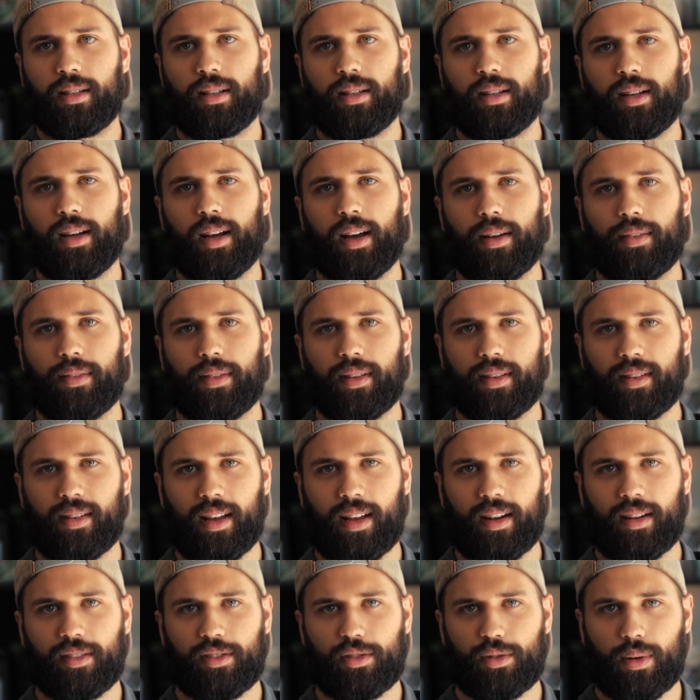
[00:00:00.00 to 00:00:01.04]
you have this
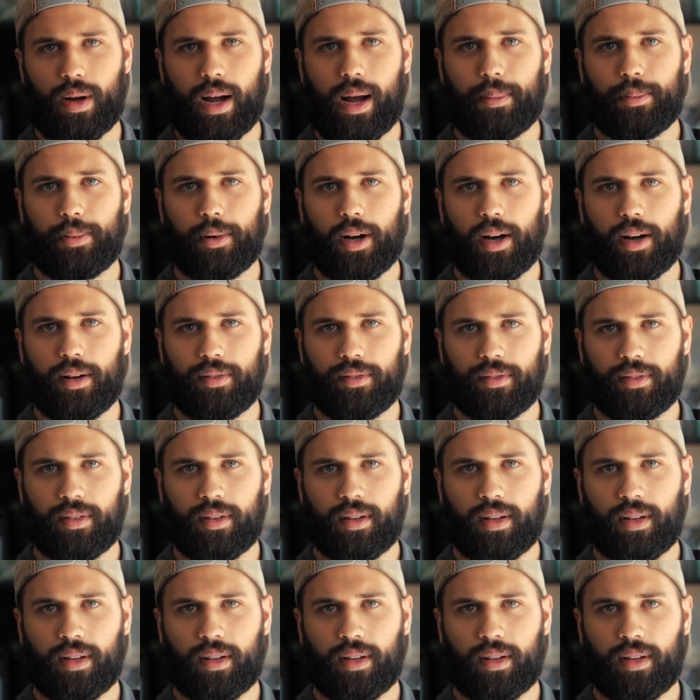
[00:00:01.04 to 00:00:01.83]
kind of drop off